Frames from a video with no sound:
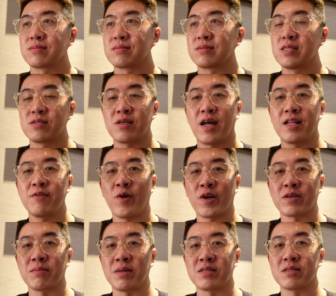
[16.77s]
It's highly
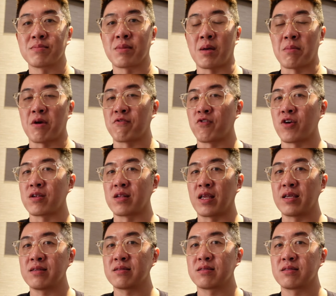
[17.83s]
recommended by my friend
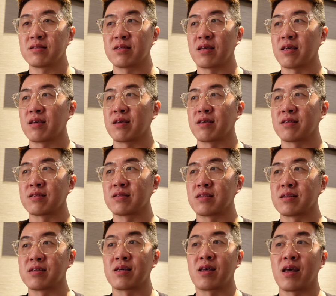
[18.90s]
Nate and
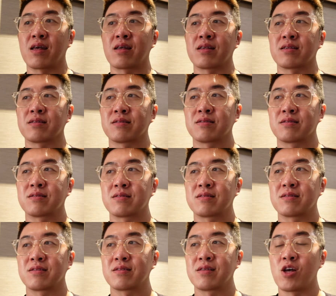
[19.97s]
he
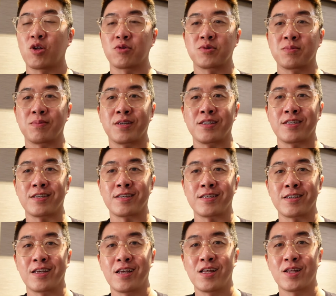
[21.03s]
has helped me
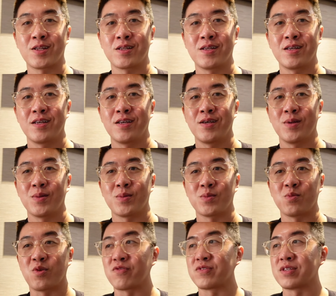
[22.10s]

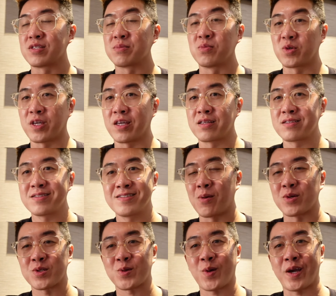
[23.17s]
with this booking. I
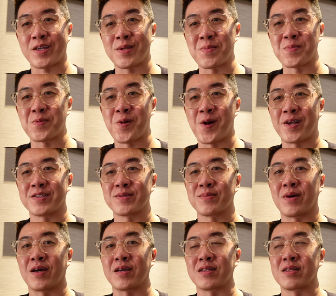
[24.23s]
was quite impressed
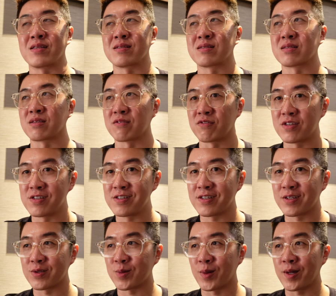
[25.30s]
by the service
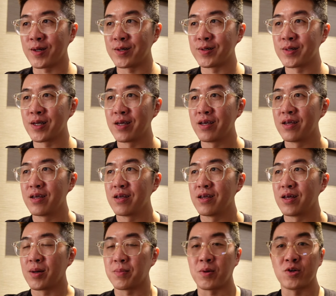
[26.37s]
as well
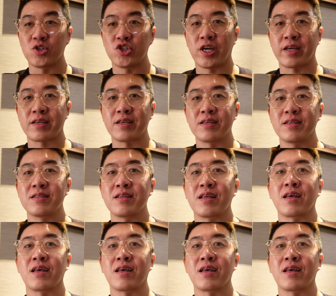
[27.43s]
upon check-in,